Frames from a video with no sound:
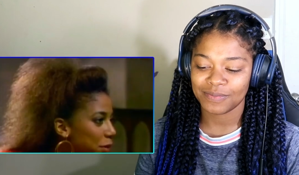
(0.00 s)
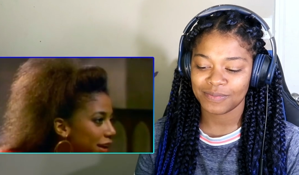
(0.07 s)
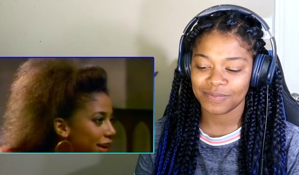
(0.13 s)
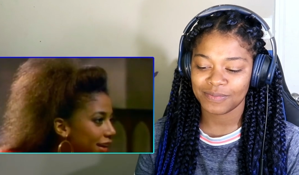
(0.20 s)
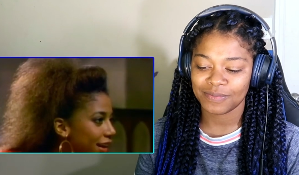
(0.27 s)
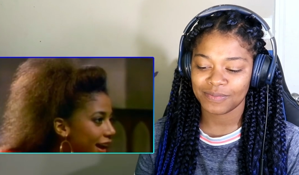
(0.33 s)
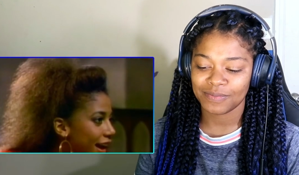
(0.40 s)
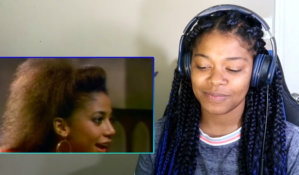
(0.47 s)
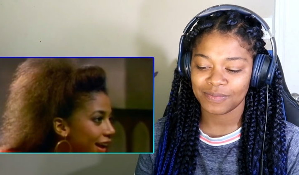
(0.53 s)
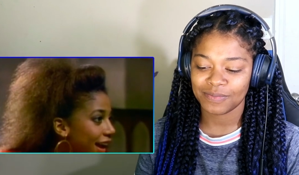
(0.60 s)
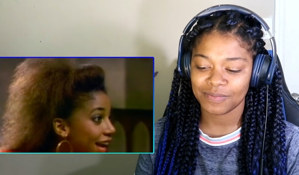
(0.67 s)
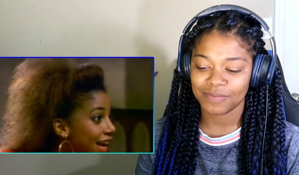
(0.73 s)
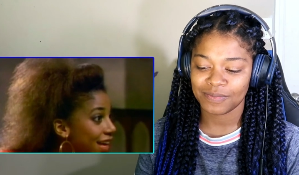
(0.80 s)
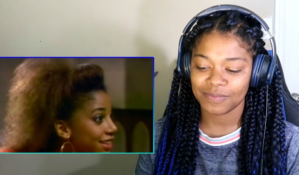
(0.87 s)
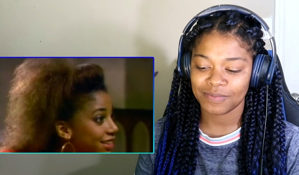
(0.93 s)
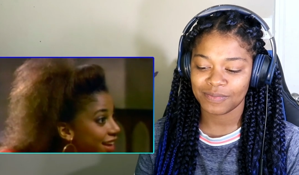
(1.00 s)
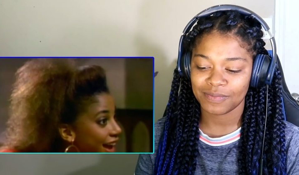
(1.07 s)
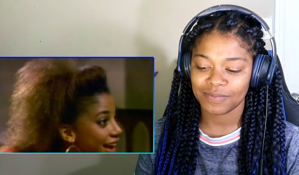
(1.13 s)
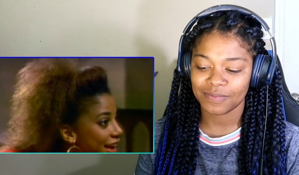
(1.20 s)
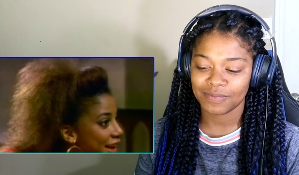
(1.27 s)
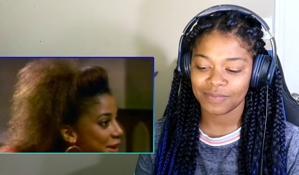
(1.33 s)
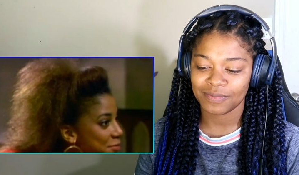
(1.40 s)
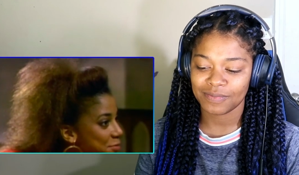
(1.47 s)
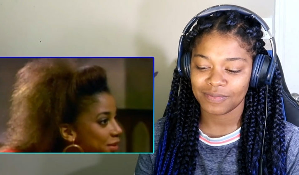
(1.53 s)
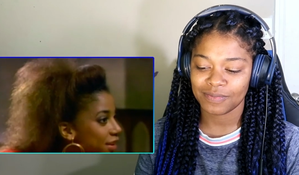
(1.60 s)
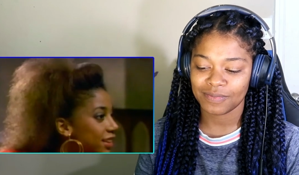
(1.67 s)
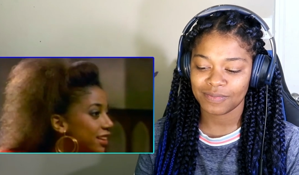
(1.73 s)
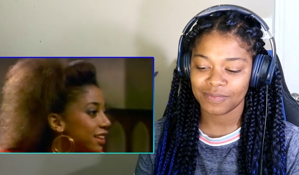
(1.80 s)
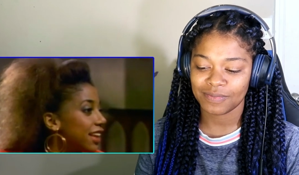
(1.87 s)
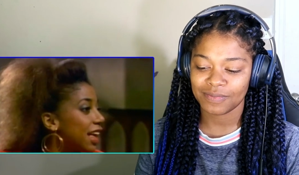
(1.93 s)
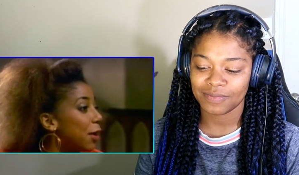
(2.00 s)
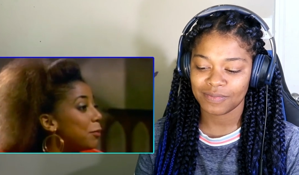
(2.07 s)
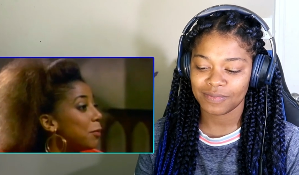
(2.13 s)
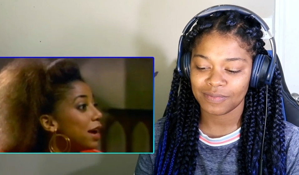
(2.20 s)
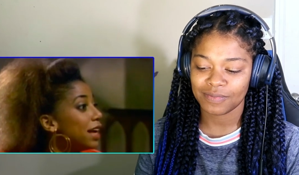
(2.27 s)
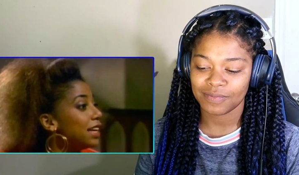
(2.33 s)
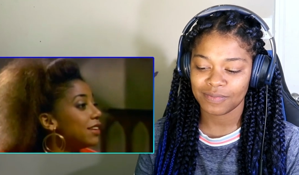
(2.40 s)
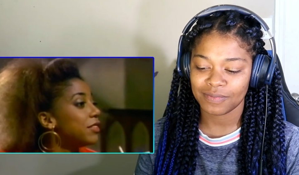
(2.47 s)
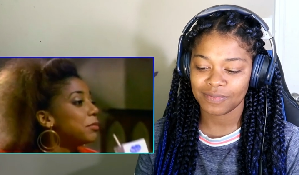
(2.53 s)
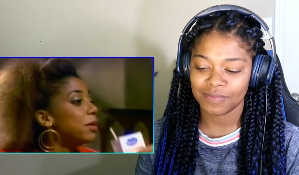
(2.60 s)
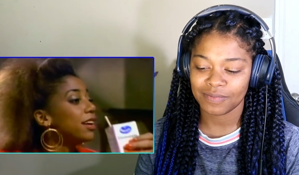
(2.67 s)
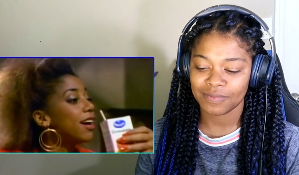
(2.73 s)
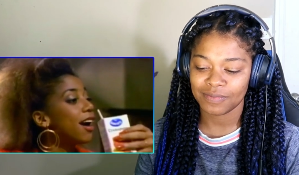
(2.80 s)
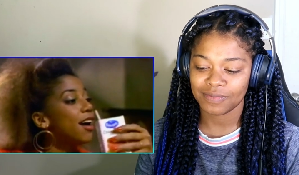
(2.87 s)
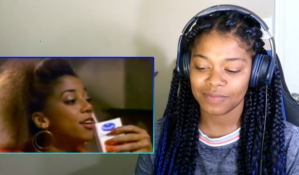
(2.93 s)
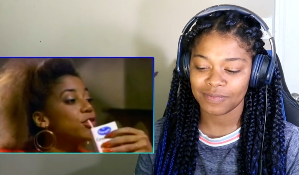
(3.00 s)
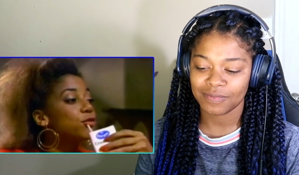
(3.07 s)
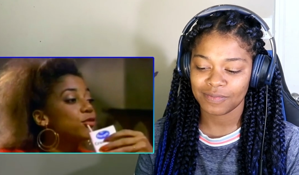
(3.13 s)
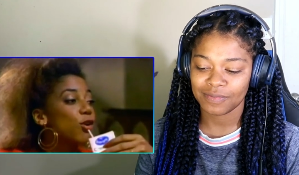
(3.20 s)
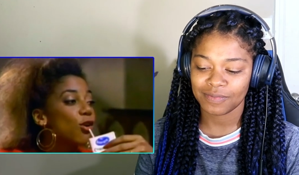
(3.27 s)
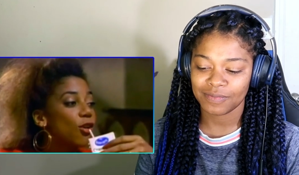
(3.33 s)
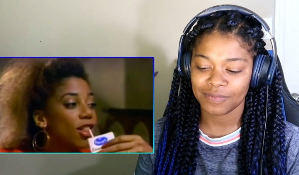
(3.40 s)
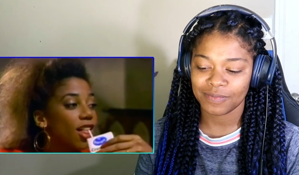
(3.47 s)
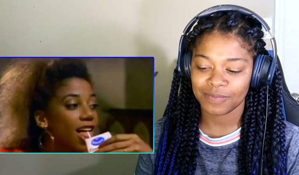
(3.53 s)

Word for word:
Speaker 1: and High, I had time. Might even make honor roll.